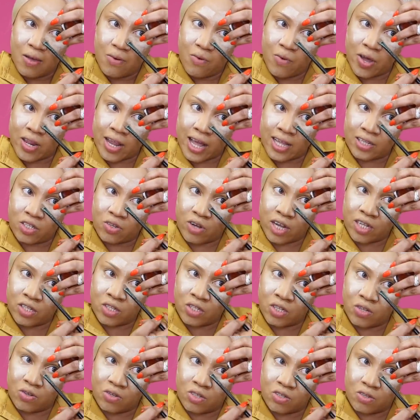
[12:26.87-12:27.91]
when I joined
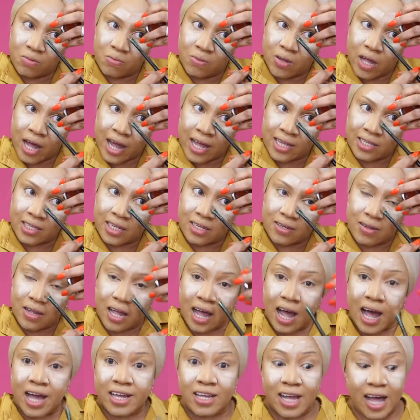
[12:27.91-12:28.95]
YouTube, guys,
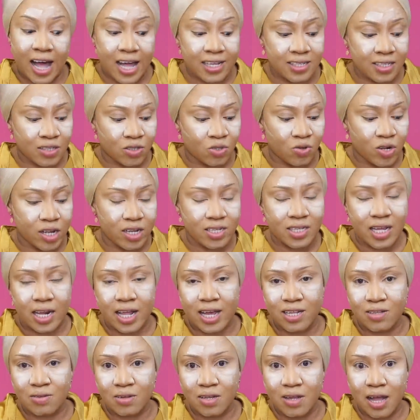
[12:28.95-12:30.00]
I actually
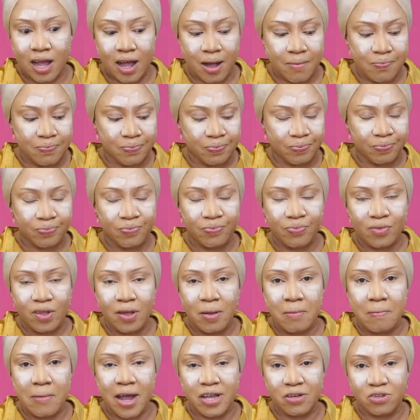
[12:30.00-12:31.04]
started
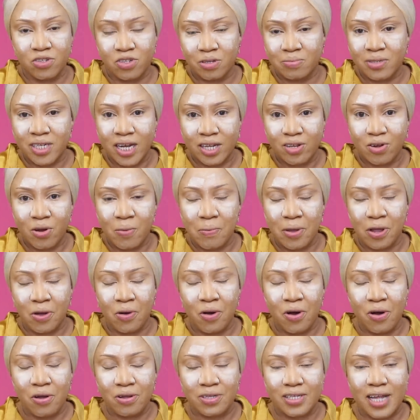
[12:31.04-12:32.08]
my YouTube channel
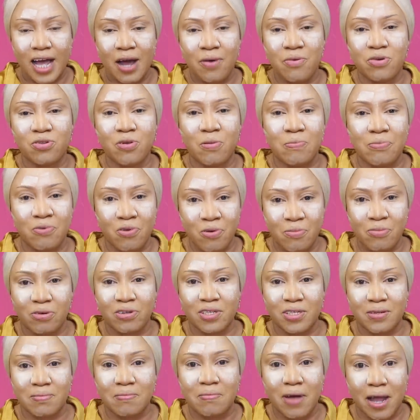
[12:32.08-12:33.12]
because I want to
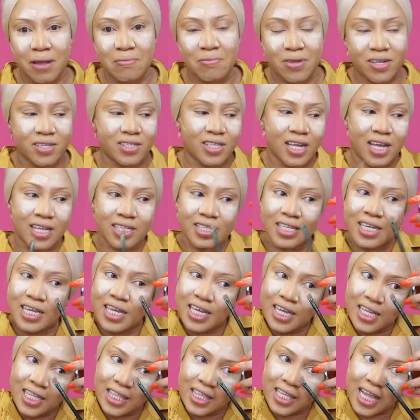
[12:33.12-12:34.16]
promote my business.
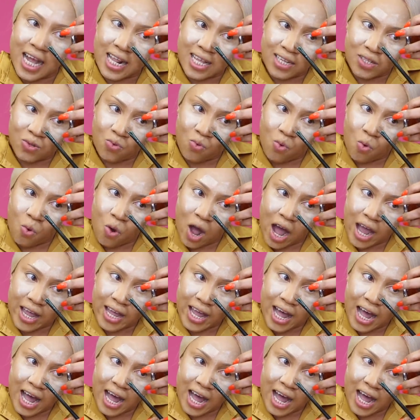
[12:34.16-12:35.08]
That is why